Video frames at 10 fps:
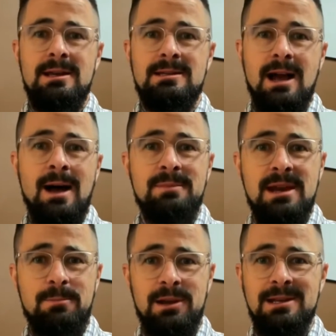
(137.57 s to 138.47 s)

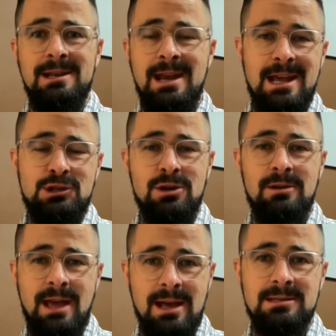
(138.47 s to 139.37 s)
omnipotent nature,
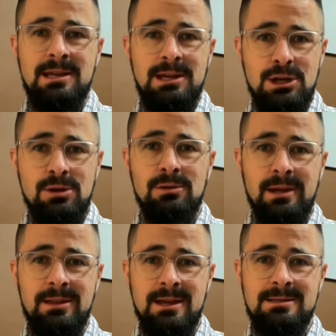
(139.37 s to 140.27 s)
yes, he knew.
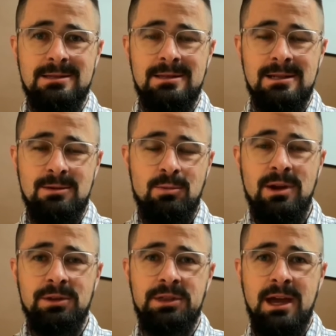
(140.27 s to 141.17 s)
Like that's a
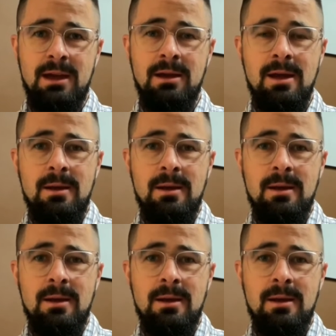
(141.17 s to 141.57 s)
real thing.